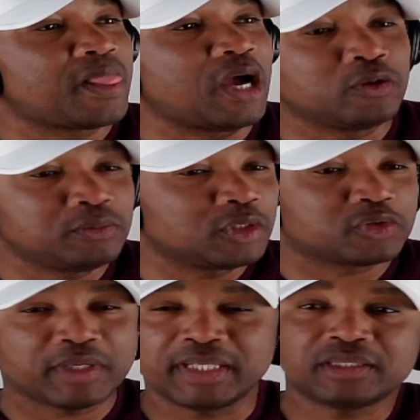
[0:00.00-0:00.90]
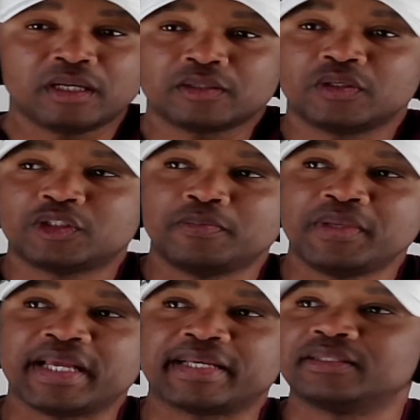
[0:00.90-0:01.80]
I would much rather talk to a
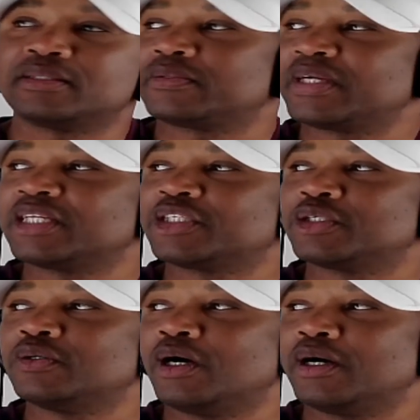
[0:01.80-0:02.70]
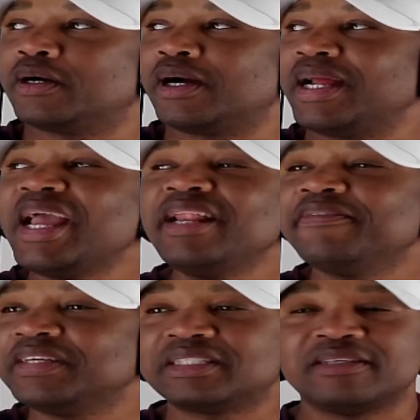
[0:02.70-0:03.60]
Jamaican at a reggae show or at any
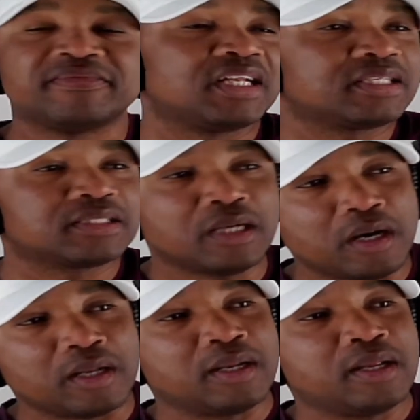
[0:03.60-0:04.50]
festival at all,